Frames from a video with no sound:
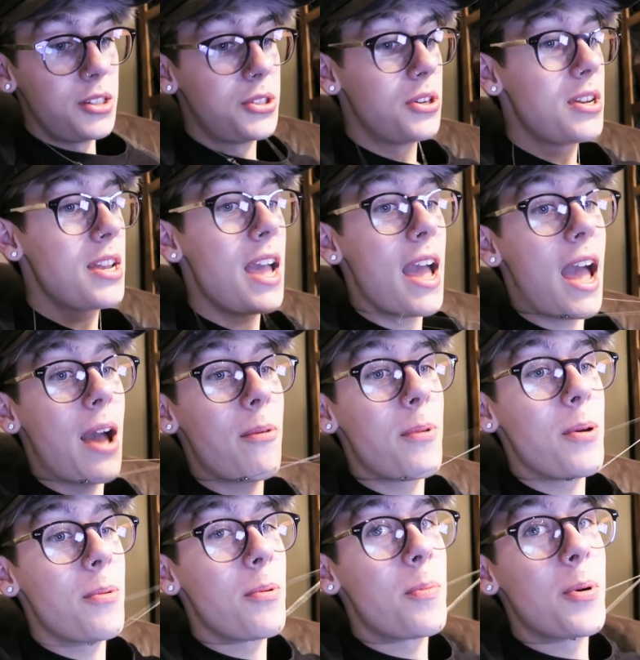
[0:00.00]
so yeah,
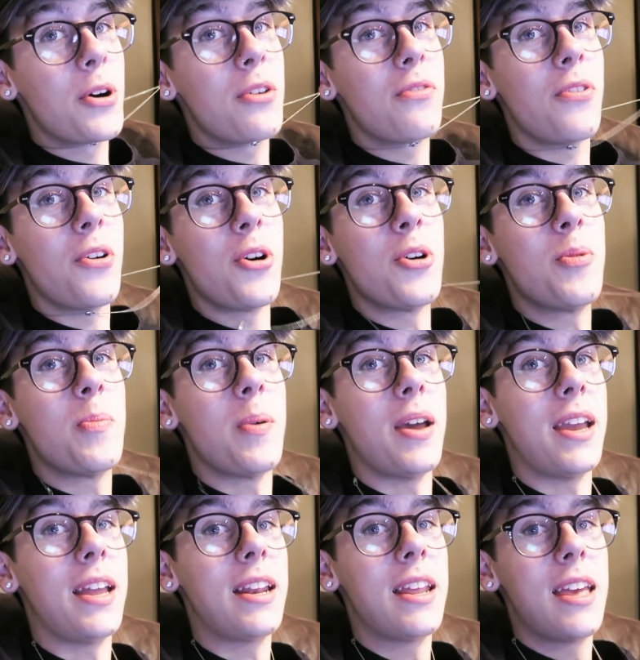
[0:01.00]
we were both
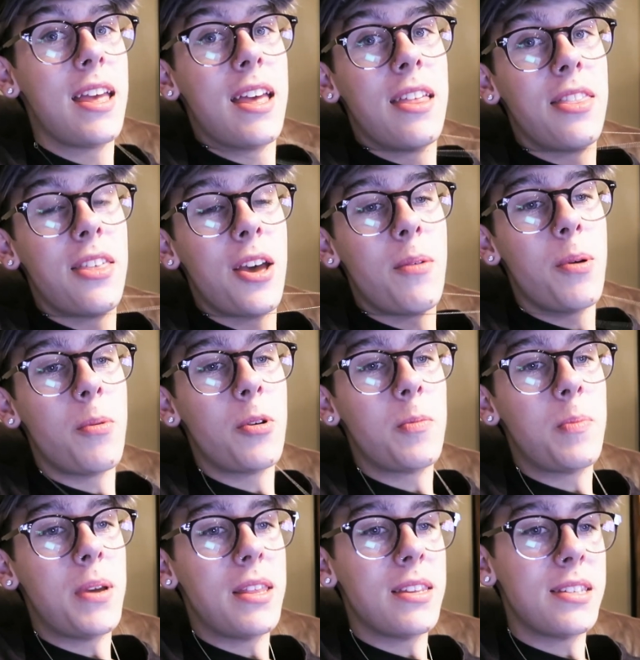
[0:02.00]
hoping that we
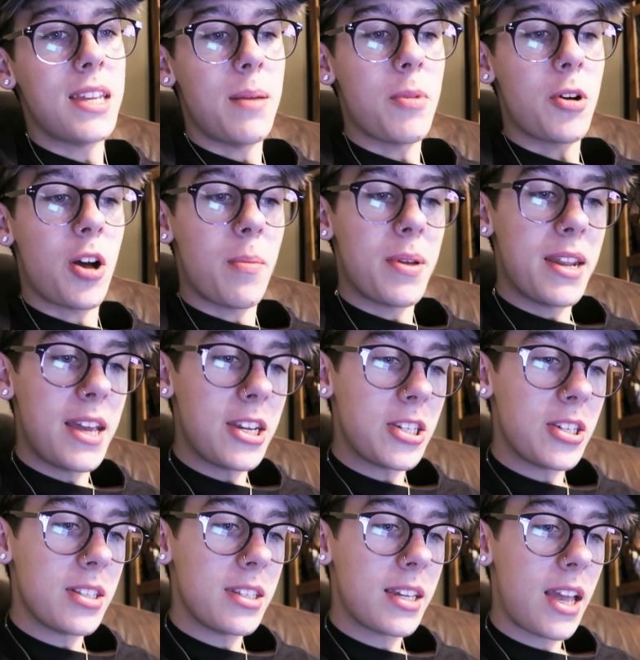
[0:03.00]
would be in the same
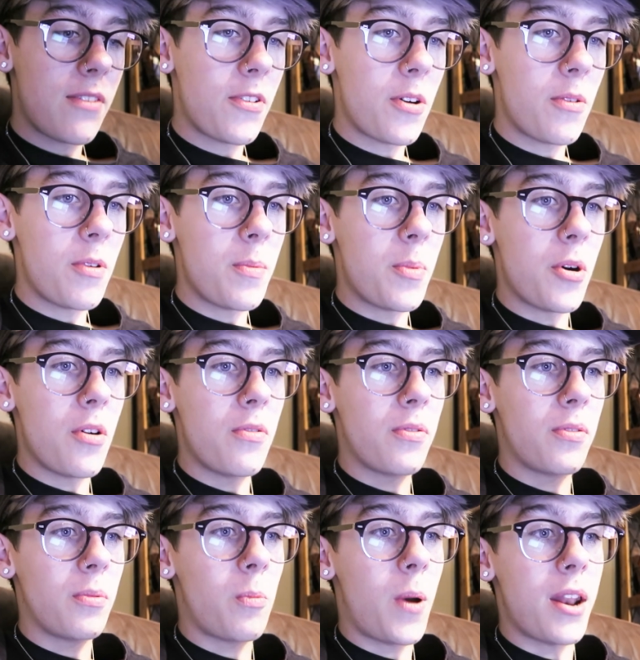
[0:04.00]
accommodation together. We both
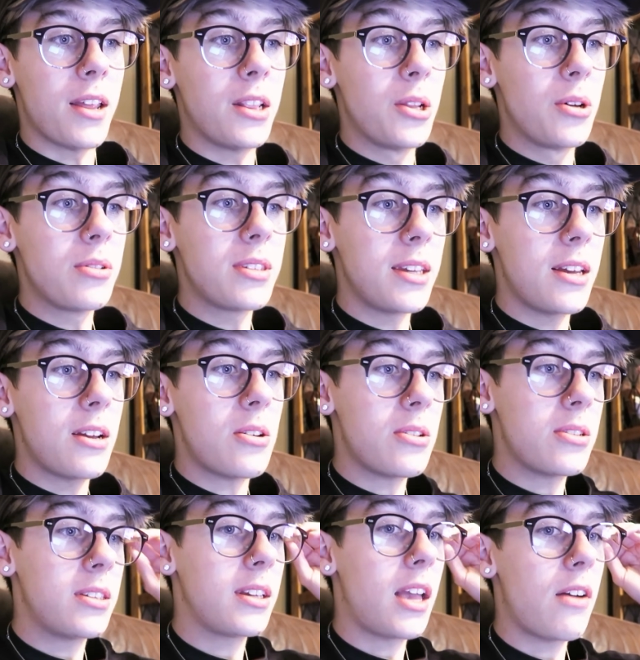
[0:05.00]
went and looked at it
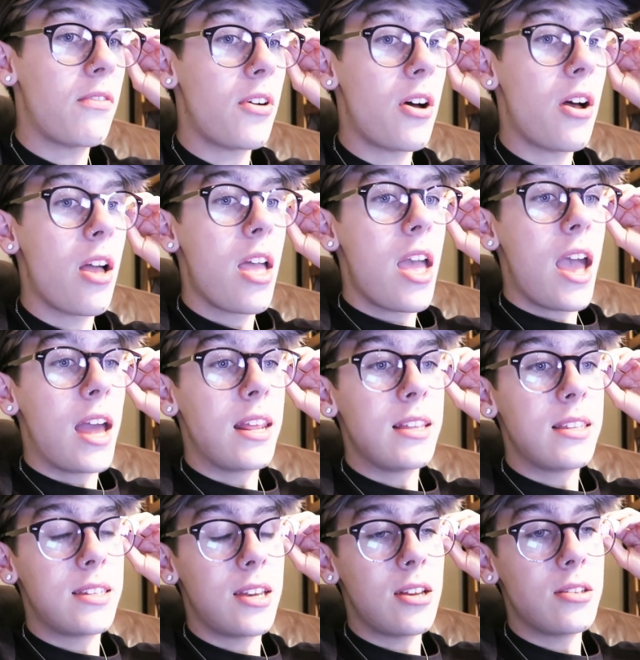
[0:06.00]
all together, and
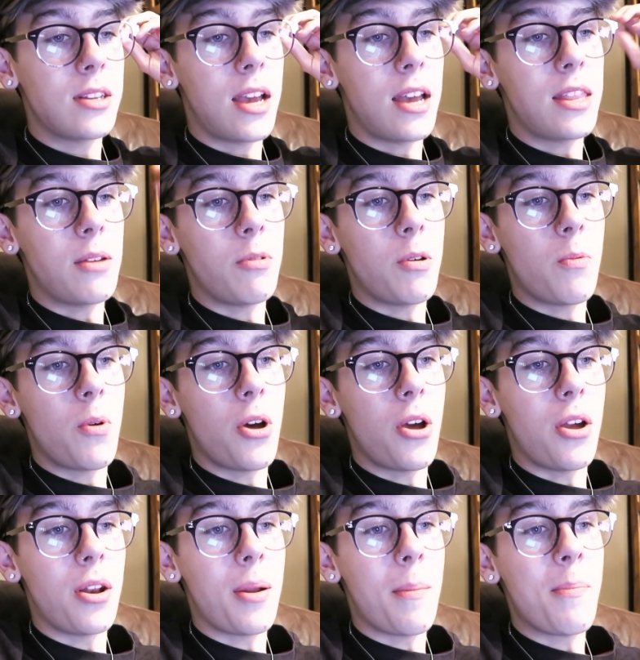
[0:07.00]
it turns out that we
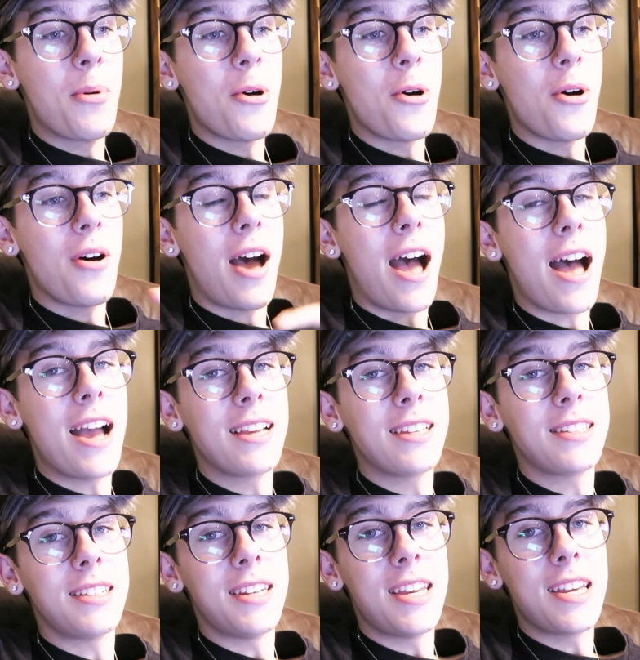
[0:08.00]
weren't. But I
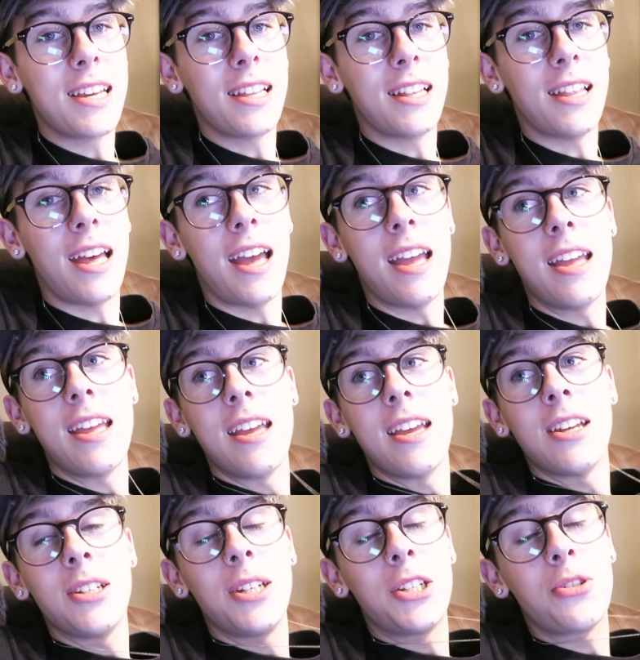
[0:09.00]
sneakily,
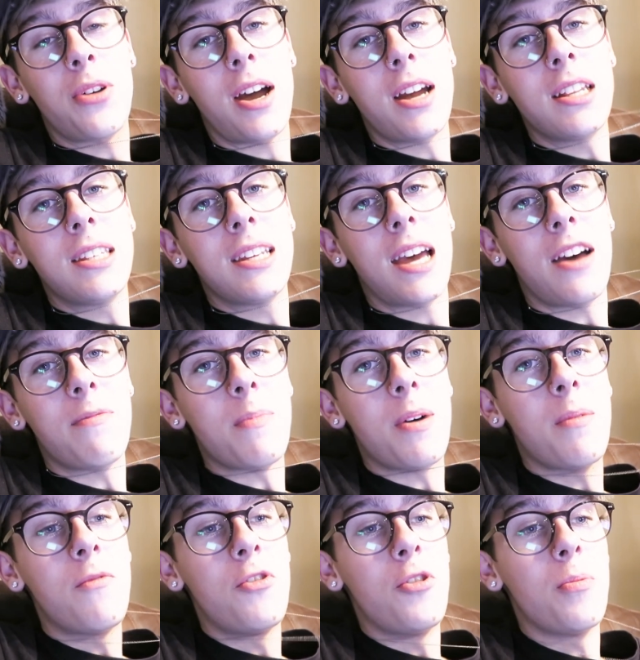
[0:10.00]
she tried to have
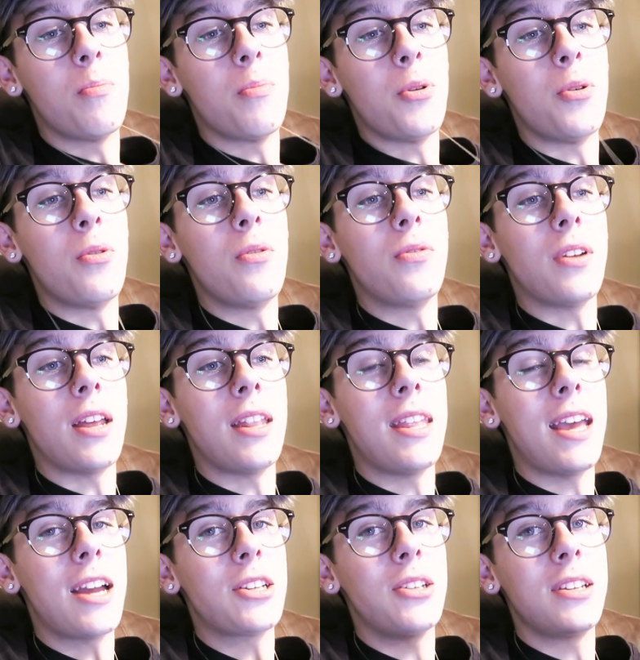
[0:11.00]
my room moved, and
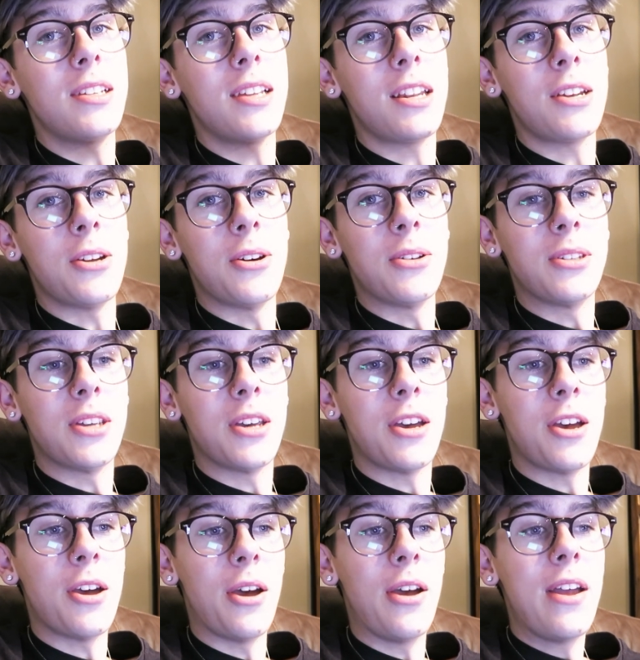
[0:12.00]
they actually said no to
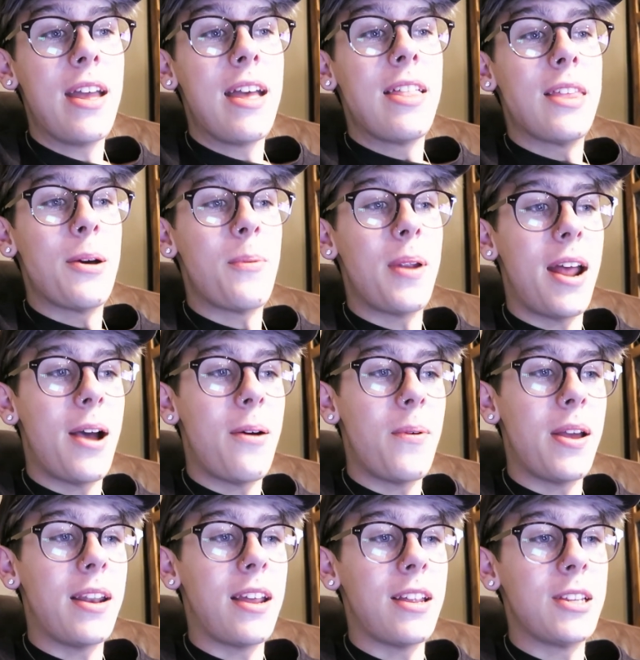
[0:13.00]
her. Then when I
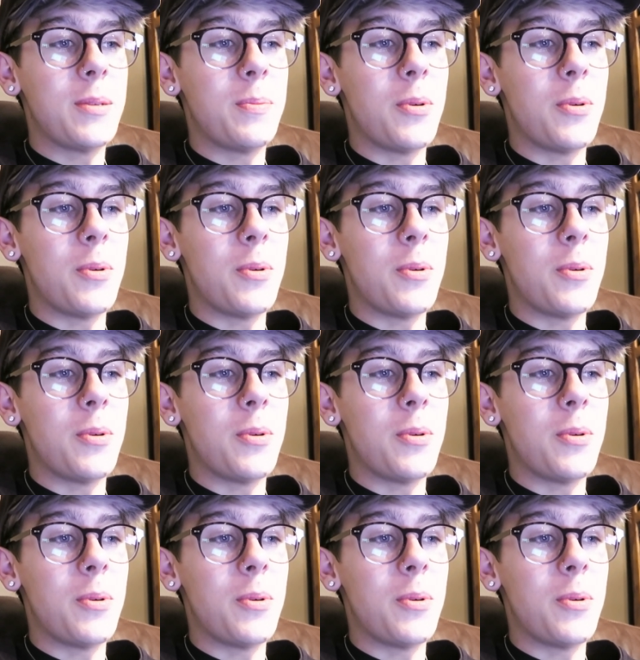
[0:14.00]
went and